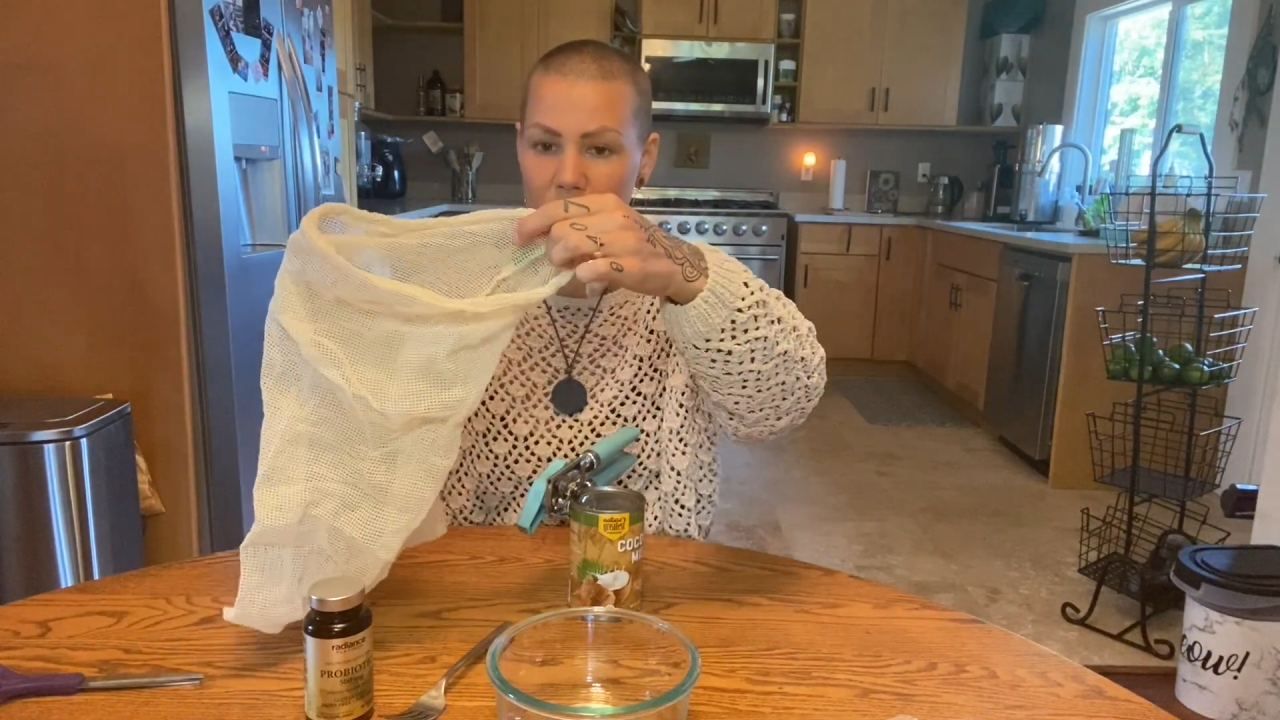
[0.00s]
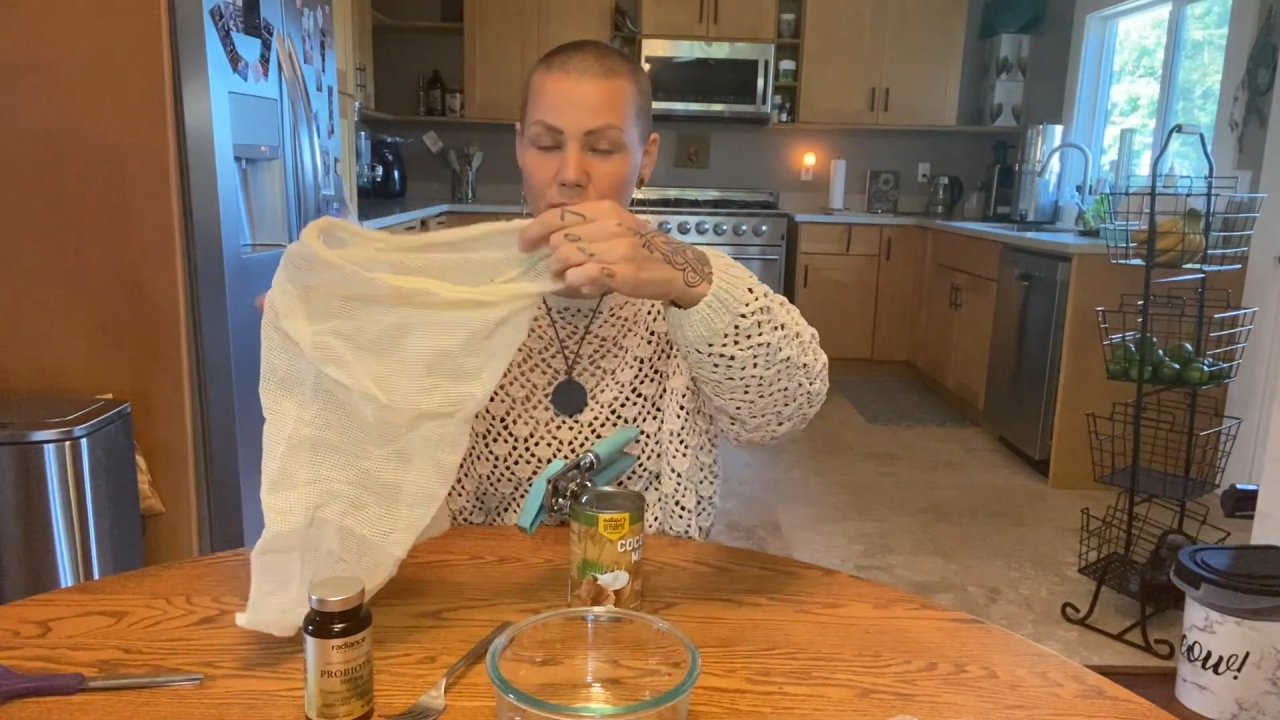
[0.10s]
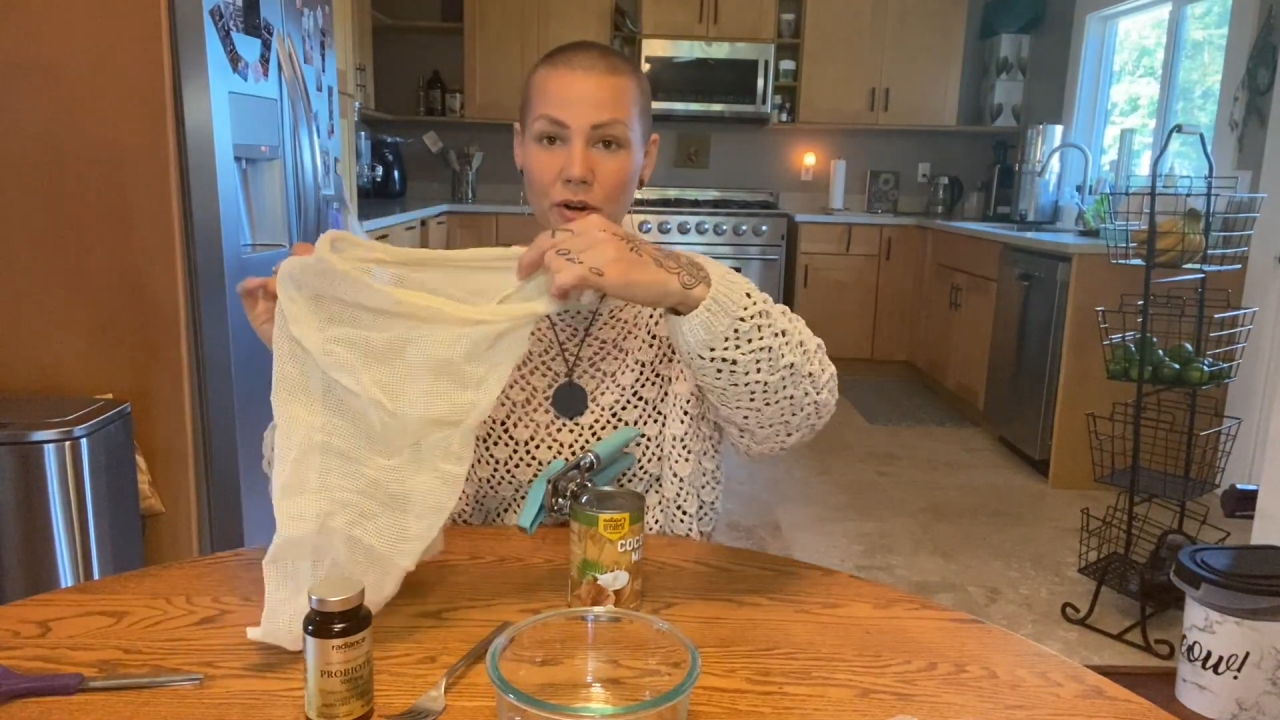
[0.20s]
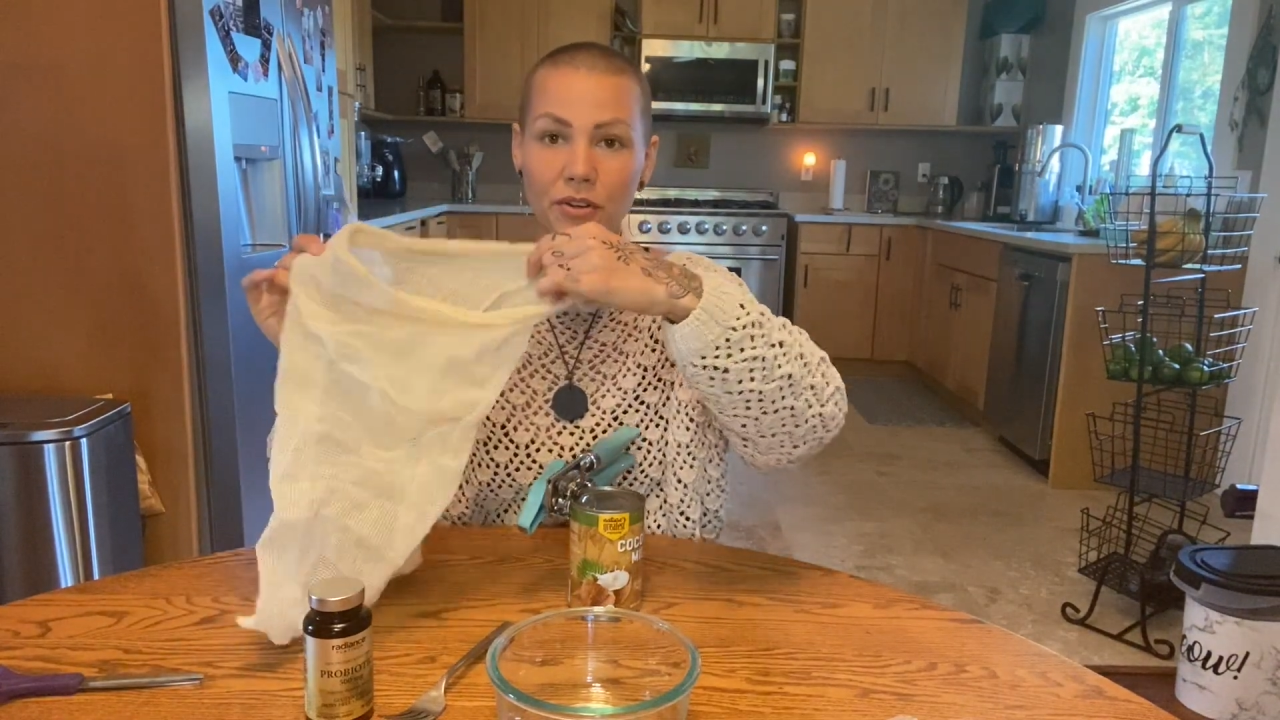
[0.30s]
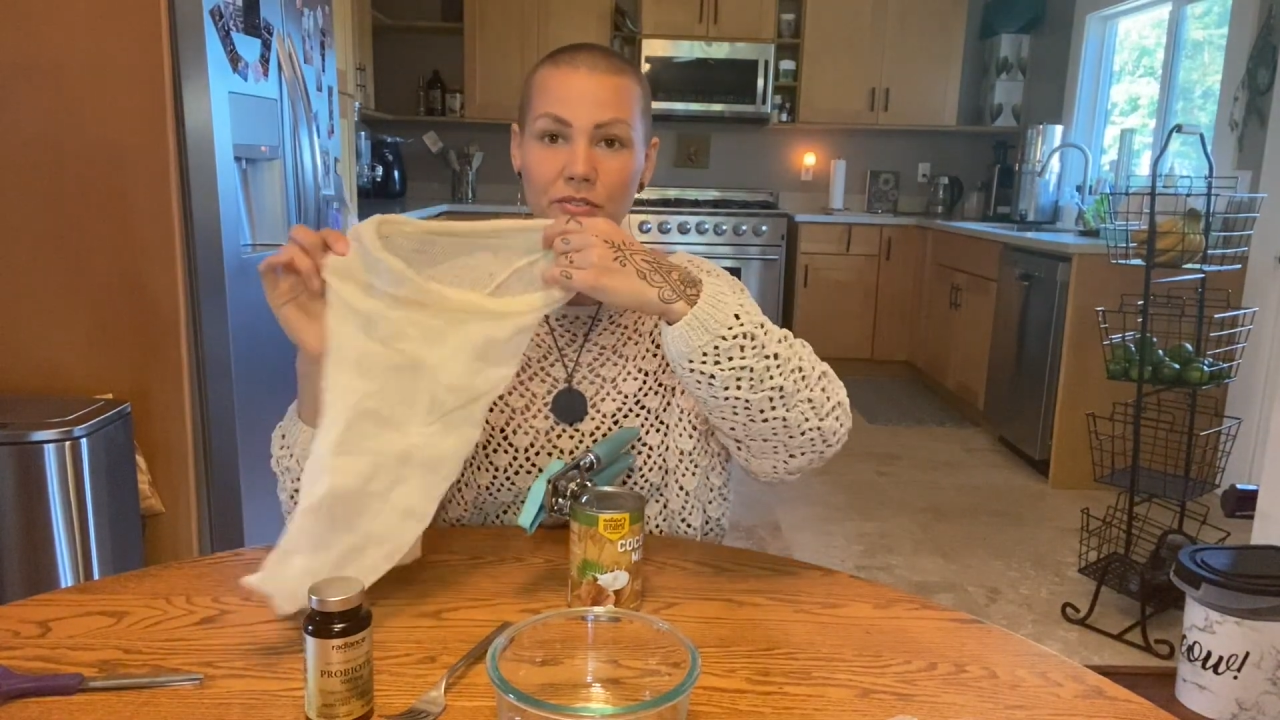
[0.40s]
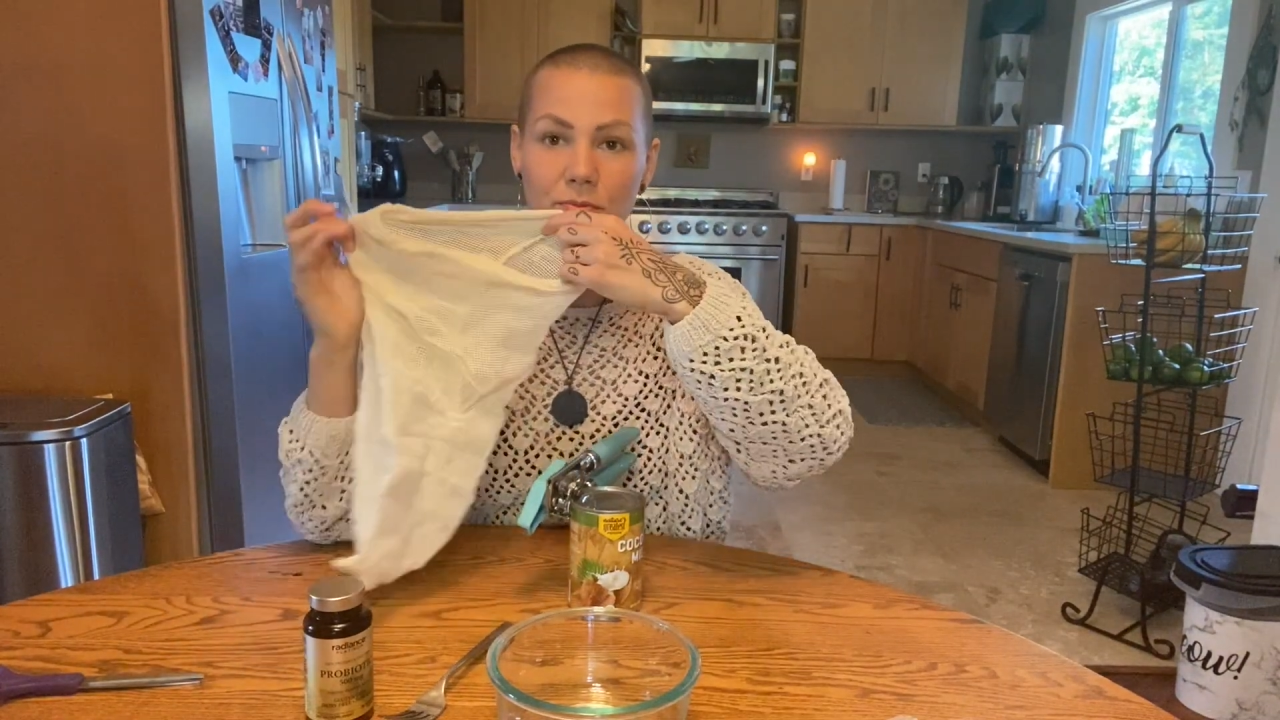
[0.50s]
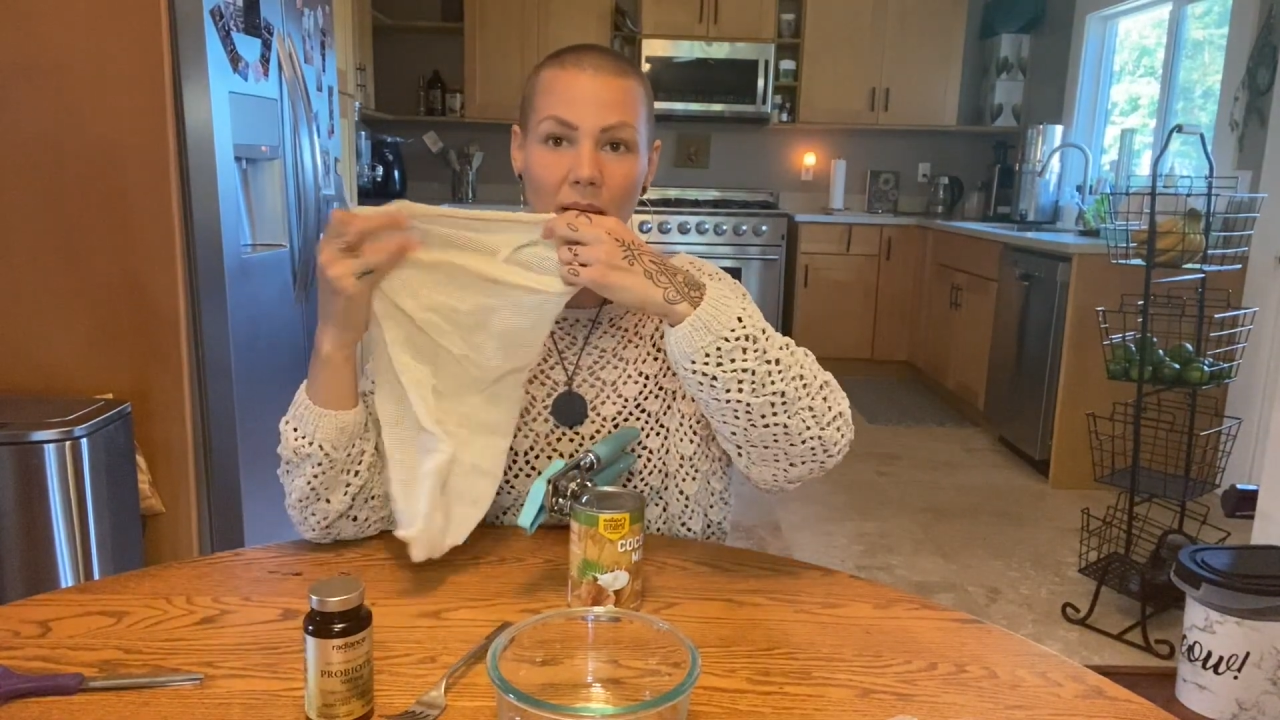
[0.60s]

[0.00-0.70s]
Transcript: produce